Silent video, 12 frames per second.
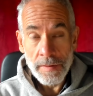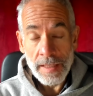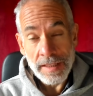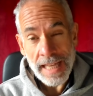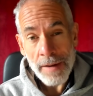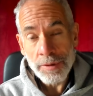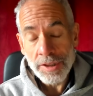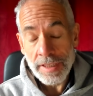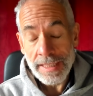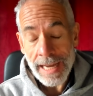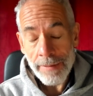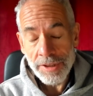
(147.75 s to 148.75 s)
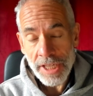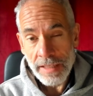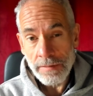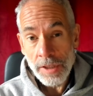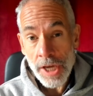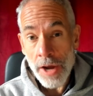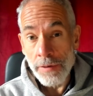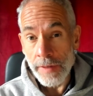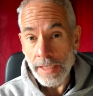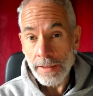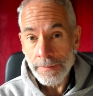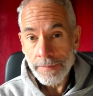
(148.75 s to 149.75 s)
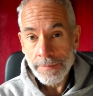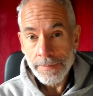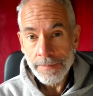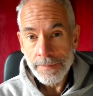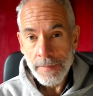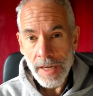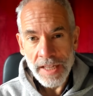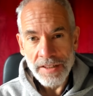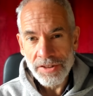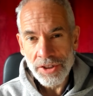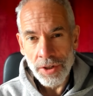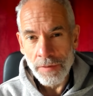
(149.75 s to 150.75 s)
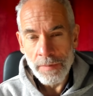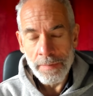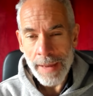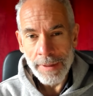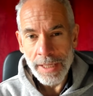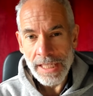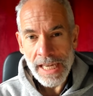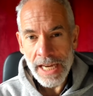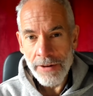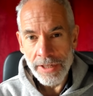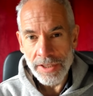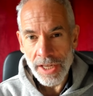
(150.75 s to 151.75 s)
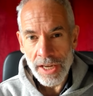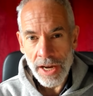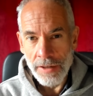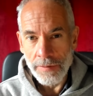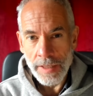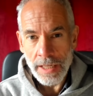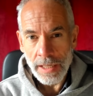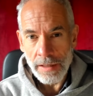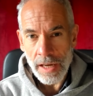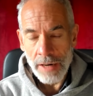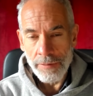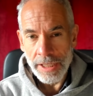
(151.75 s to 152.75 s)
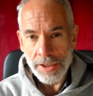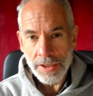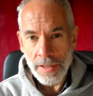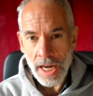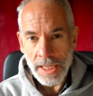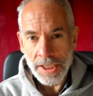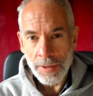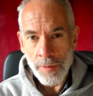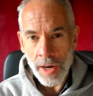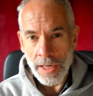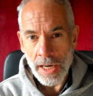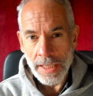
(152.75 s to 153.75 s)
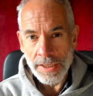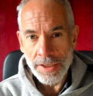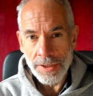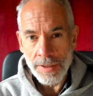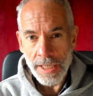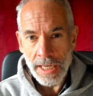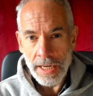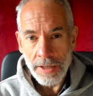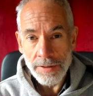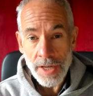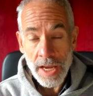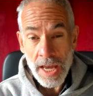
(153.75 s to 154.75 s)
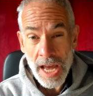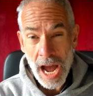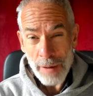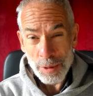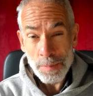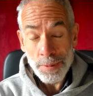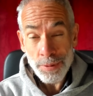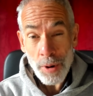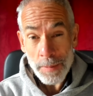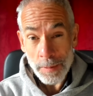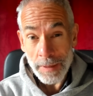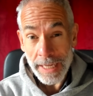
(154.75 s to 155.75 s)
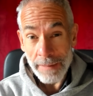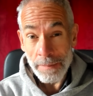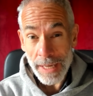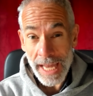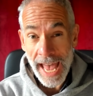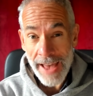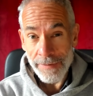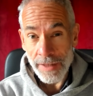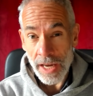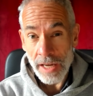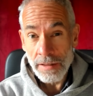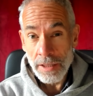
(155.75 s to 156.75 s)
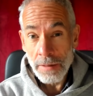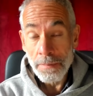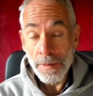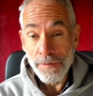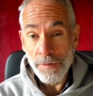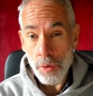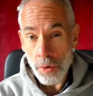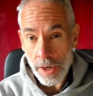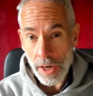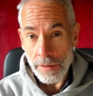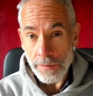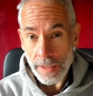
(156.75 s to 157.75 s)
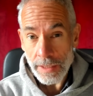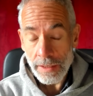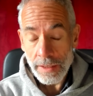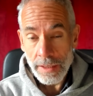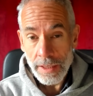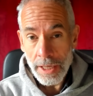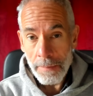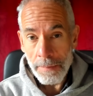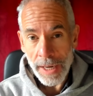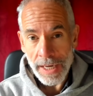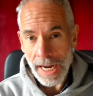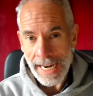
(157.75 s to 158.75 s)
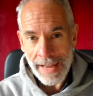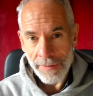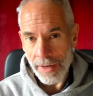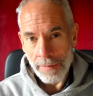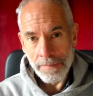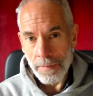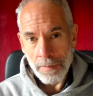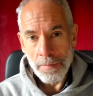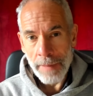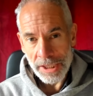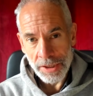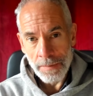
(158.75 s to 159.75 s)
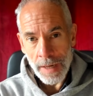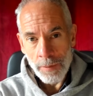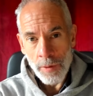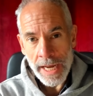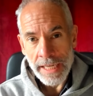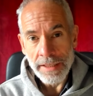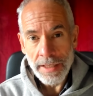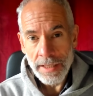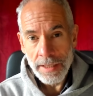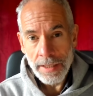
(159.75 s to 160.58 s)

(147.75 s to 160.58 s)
th that was that was in COVID. Eh, sort of maybe a year into COVID, I, I reached 91, 92 kilos. I was probably a bit heavier before COVID, but I never measured my weight.